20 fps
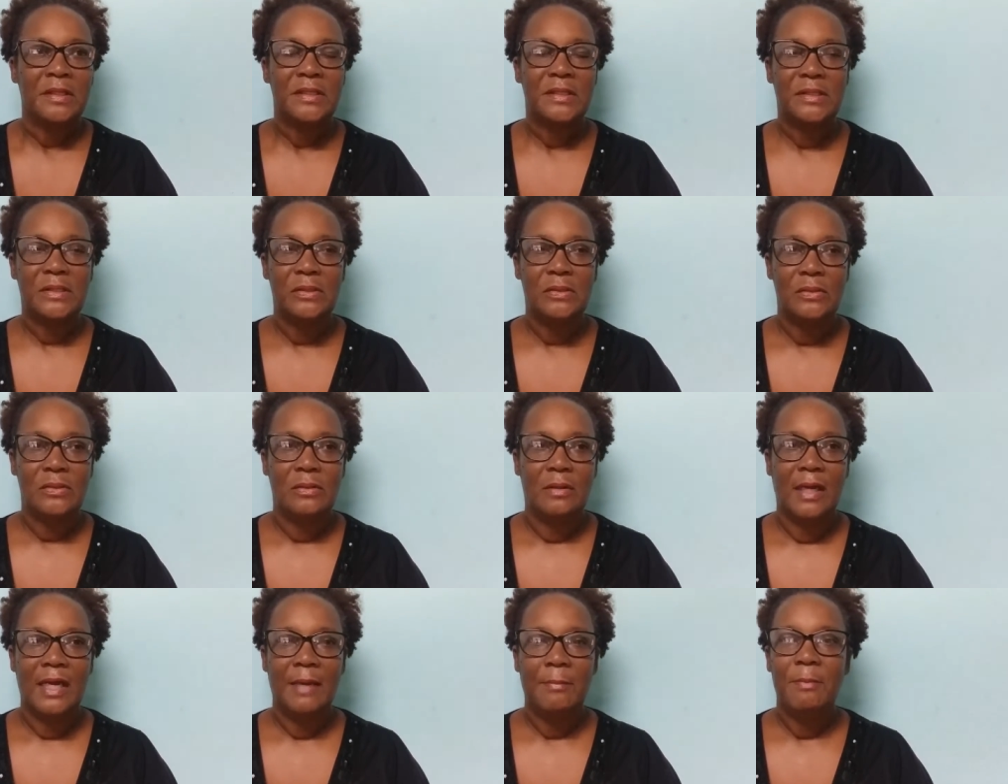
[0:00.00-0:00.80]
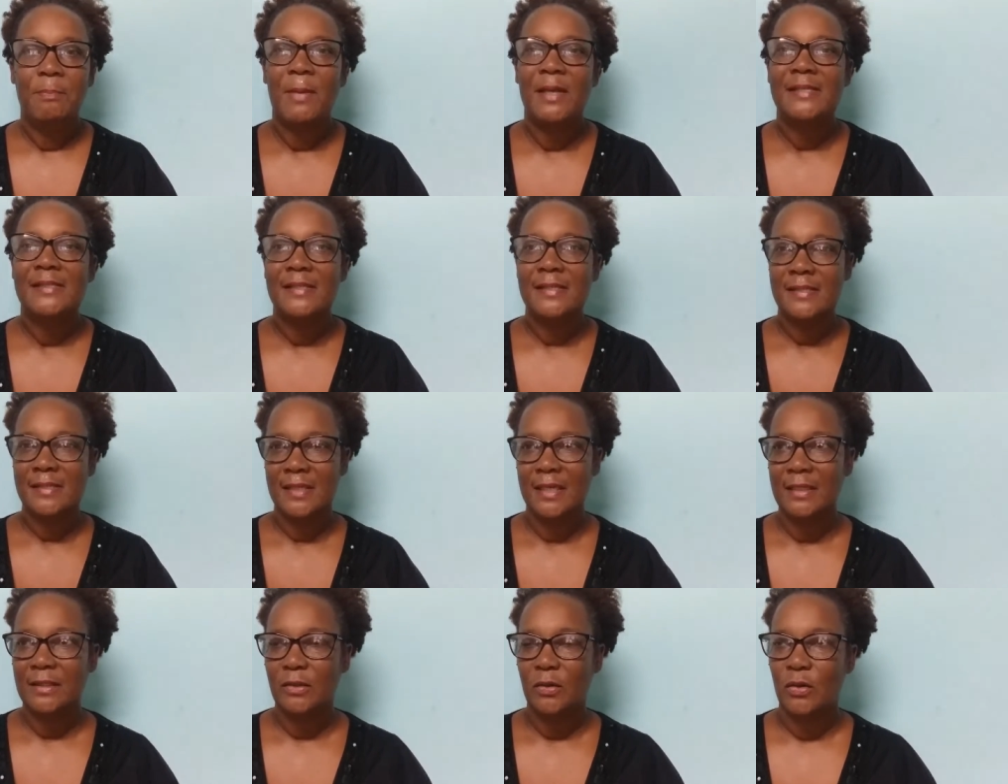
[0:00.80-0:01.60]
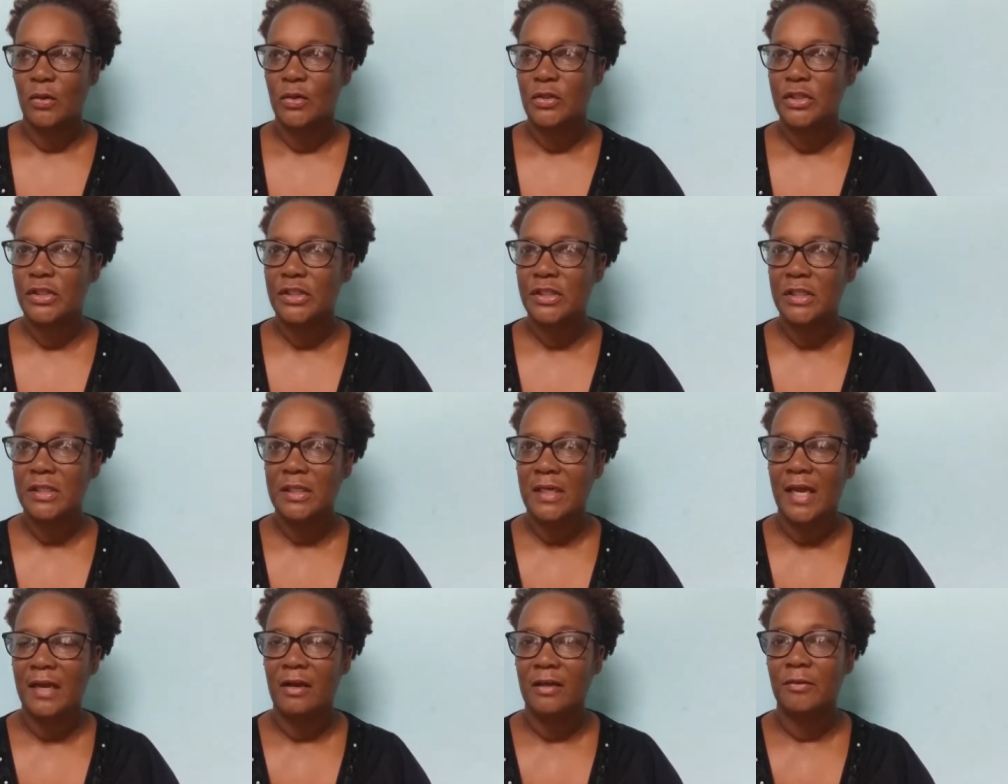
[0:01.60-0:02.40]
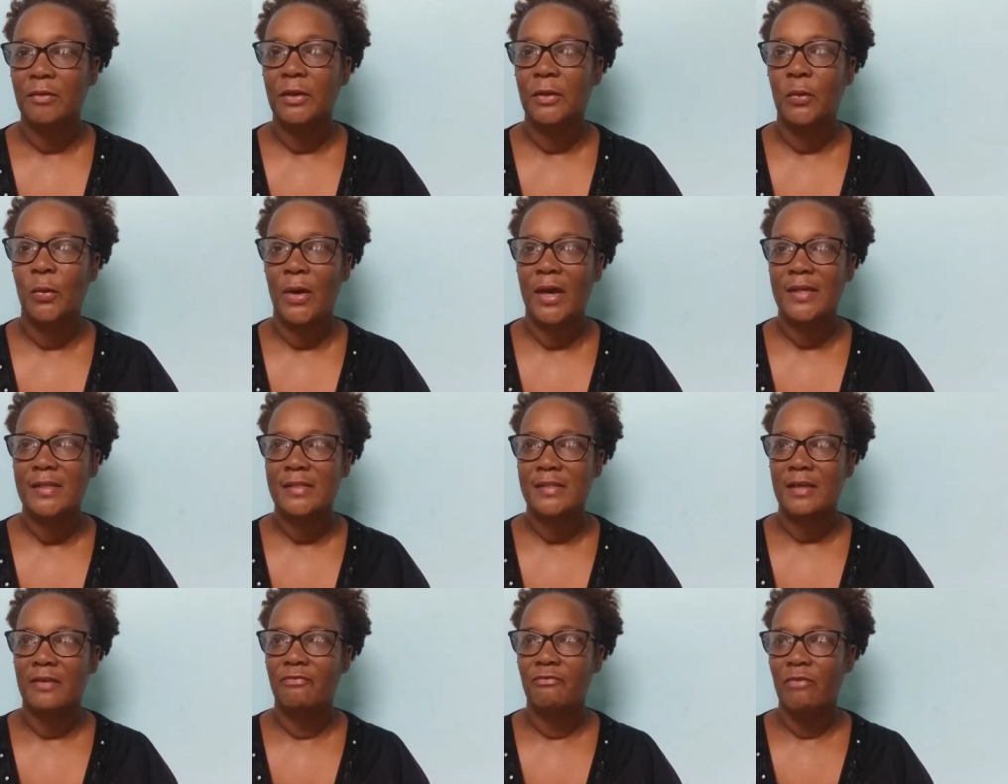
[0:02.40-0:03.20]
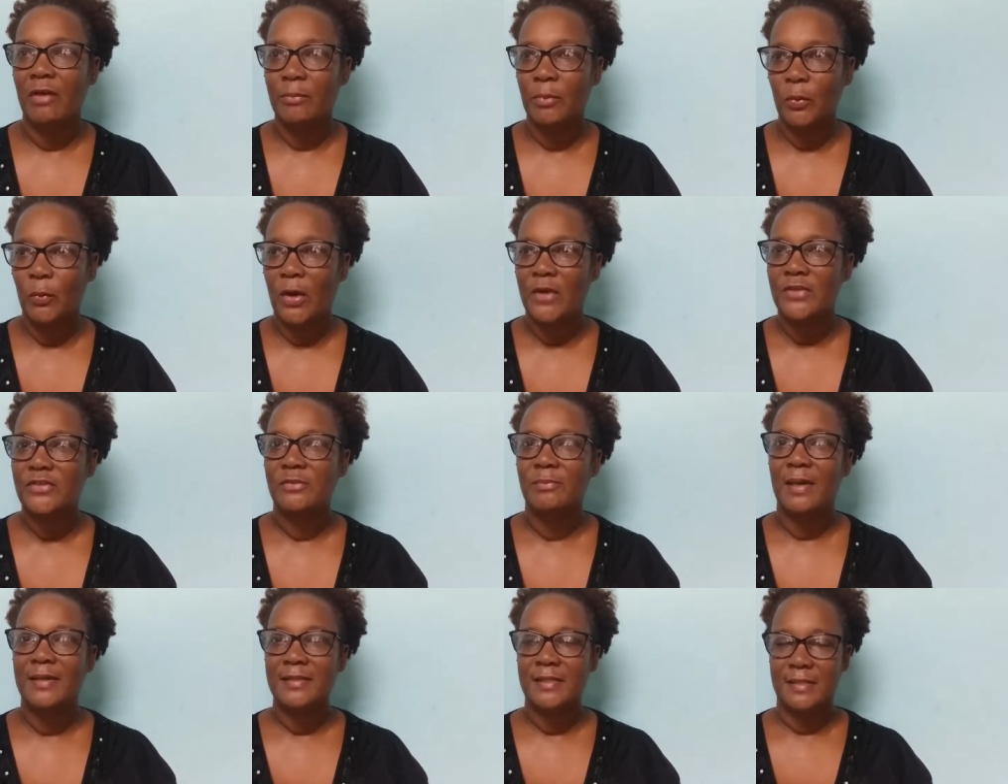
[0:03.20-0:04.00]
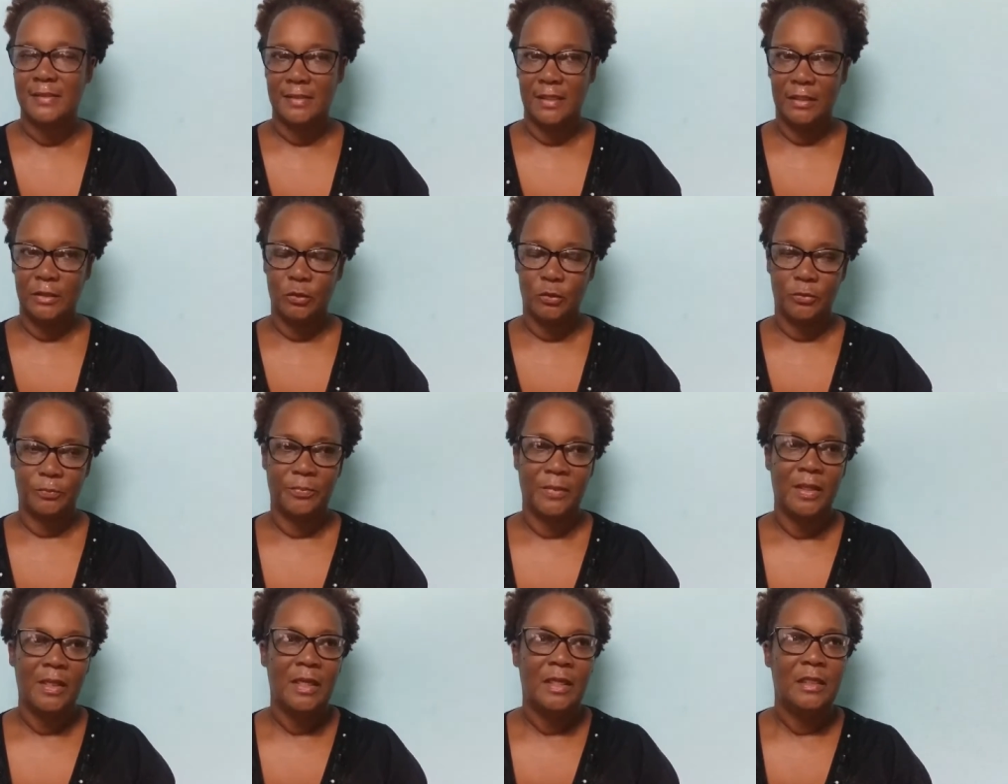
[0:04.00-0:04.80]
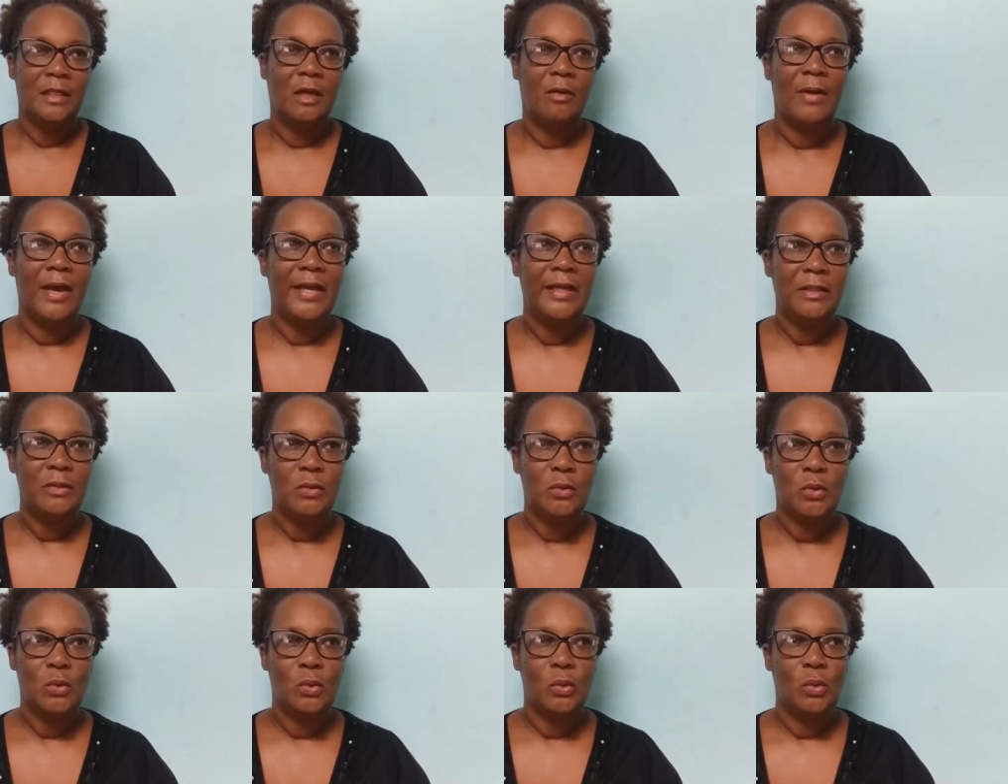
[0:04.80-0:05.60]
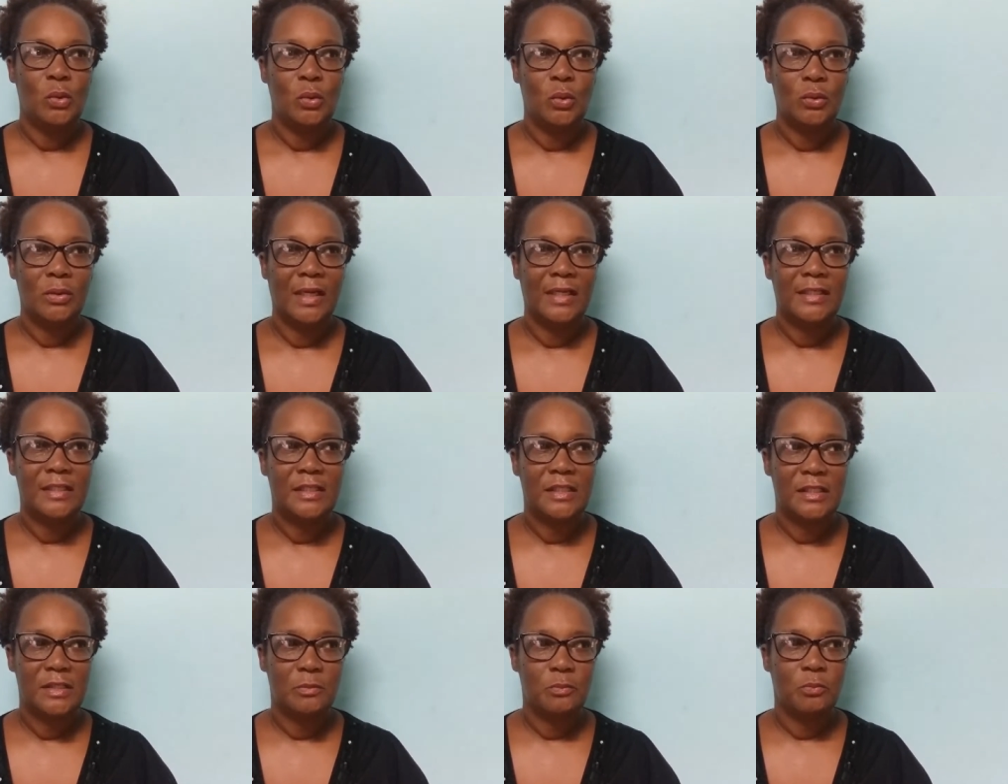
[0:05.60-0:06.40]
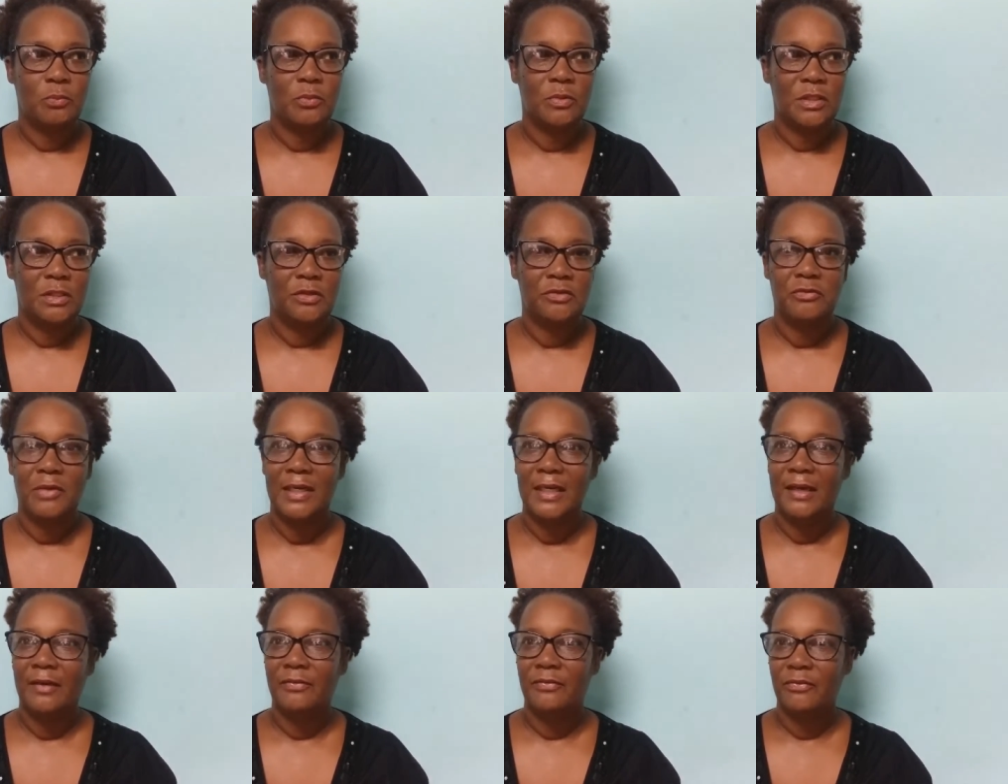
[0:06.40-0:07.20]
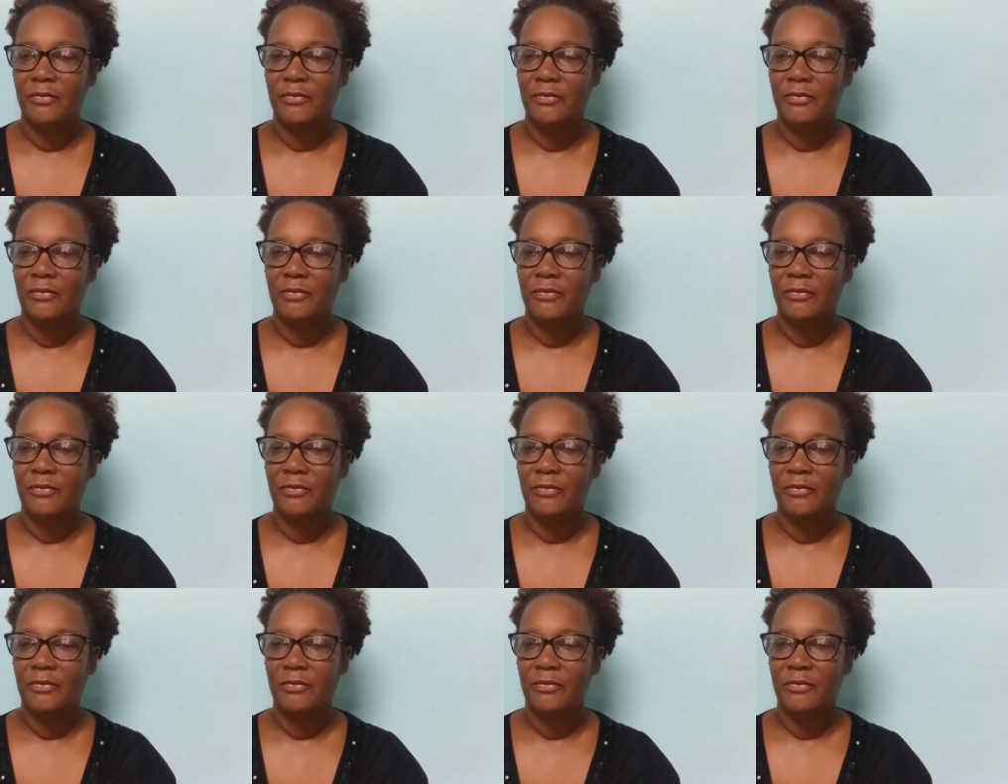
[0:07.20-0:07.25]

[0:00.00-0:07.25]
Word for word: So uh, my sister-in-law, she, I got a request, a friend request to my sister-in-law. Now I know that she, she was already a